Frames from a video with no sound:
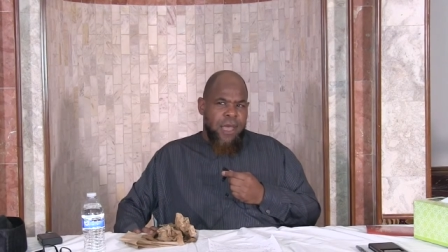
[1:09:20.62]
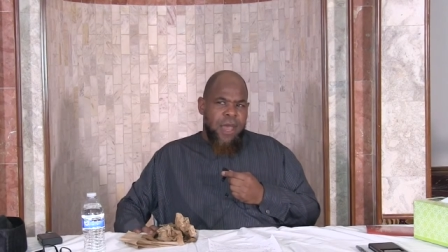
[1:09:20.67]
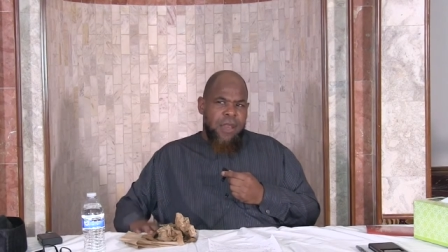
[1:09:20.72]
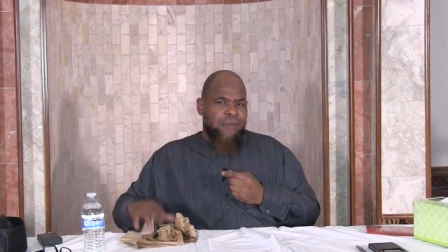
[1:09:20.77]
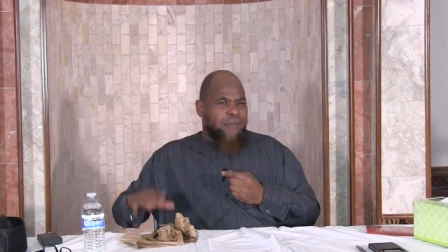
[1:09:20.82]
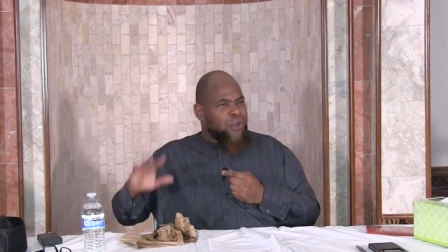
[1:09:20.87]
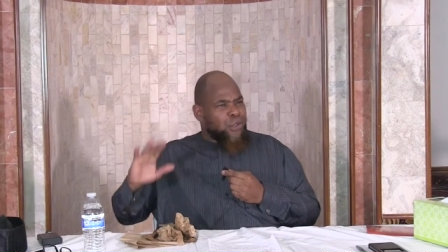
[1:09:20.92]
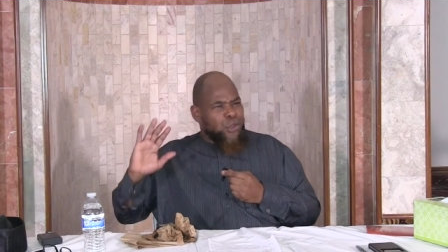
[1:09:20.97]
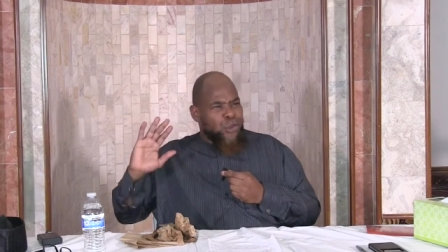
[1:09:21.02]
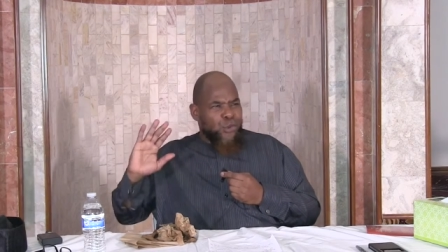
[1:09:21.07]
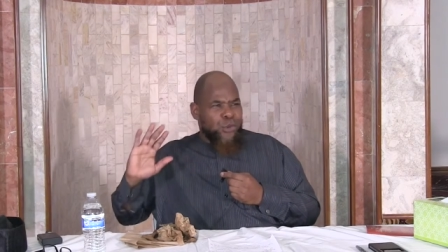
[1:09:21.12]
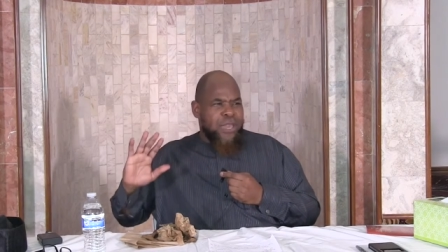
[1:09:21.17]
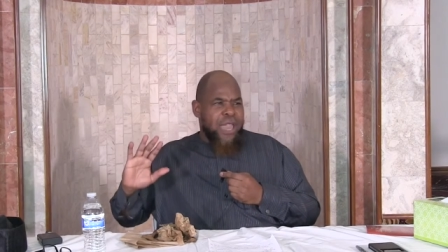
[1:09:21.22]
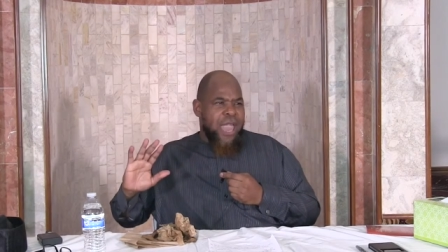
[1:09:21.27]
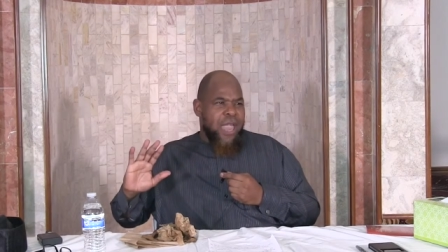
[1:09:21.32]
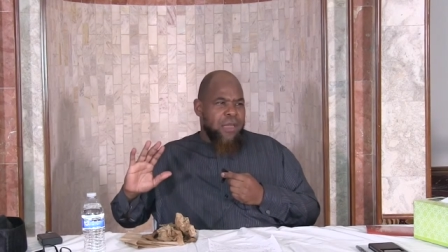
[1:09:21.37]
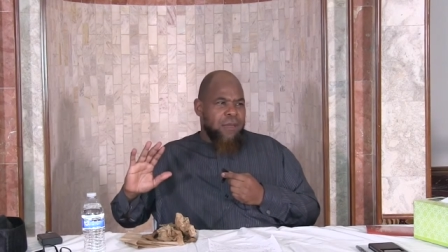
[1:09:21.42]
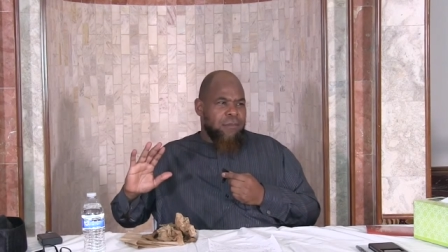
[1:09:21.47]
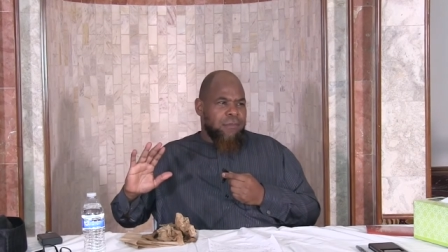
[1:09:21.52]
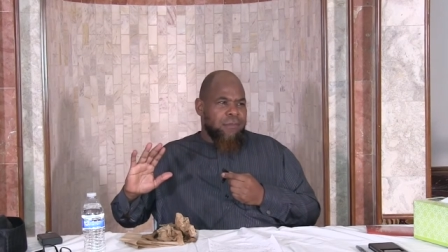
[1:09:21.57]
I live in the
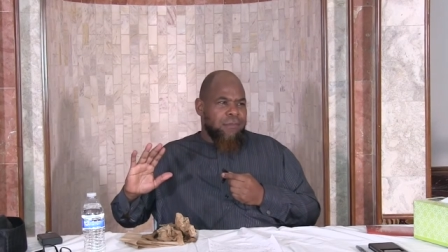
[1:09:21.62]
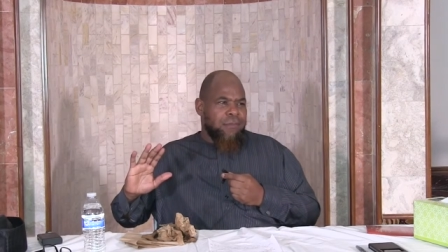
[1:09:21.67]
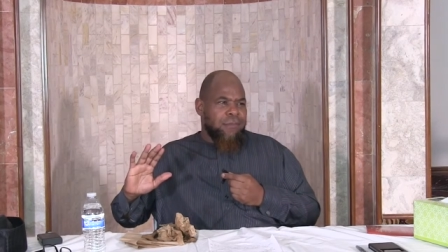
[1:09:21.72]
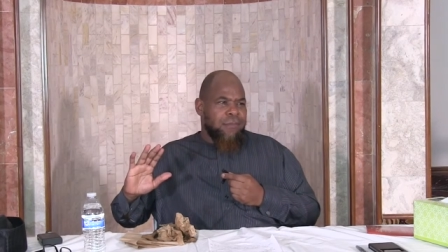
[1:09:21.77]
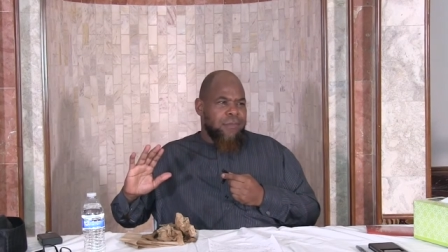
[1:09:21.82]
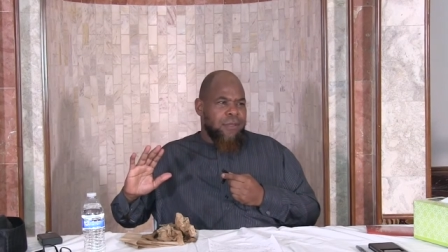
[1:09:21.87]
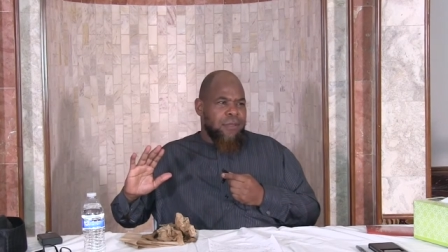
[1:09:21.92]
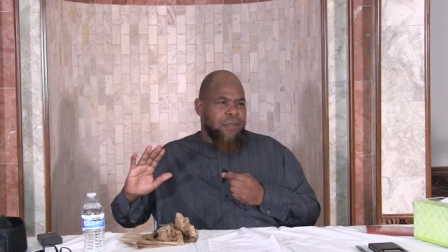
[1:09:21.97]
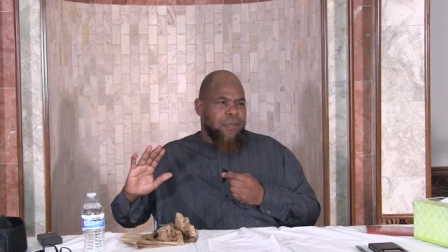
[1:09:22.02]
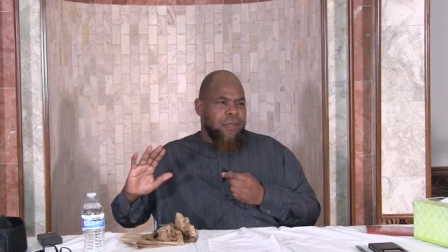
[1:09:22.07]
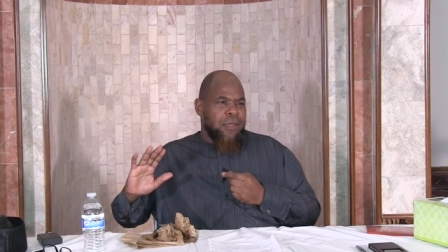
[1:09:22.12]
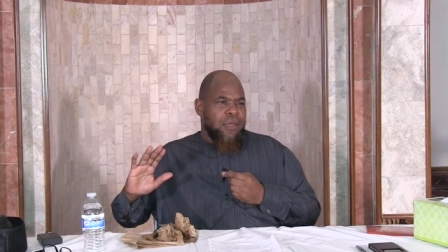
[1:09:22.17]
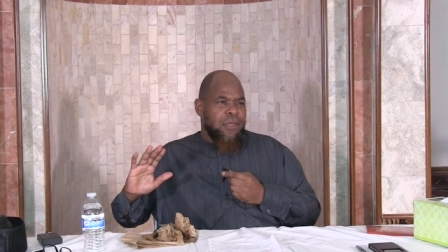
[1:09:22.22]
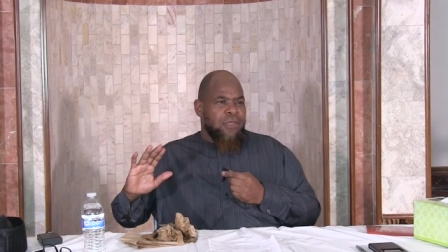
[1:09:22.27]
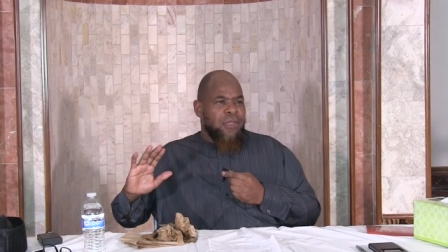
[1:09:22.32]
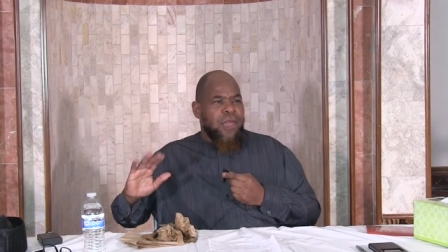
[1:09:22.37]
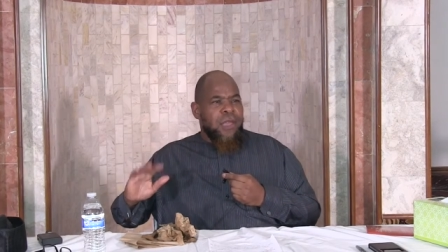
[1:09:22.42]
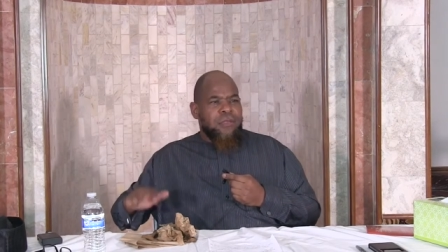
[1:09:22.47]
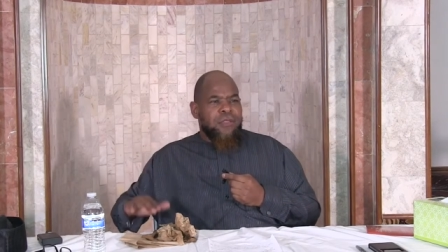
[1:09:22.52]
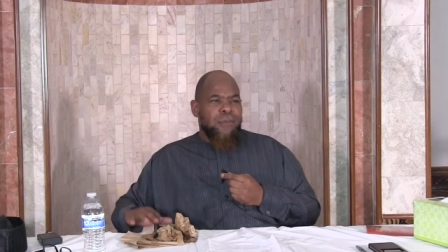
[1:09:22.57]
UK.
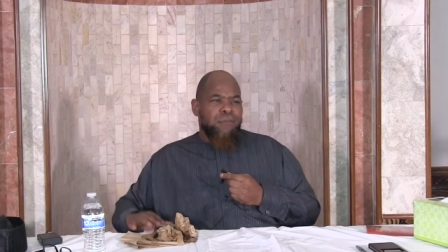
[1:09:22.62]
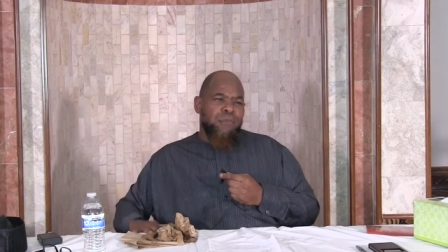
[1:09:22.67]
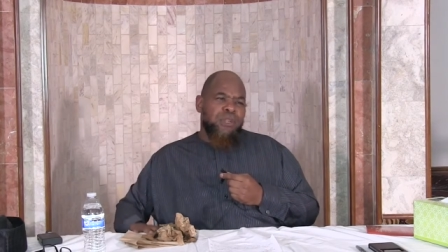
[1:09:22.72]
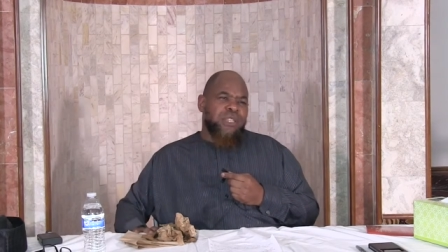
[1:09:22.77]
There's a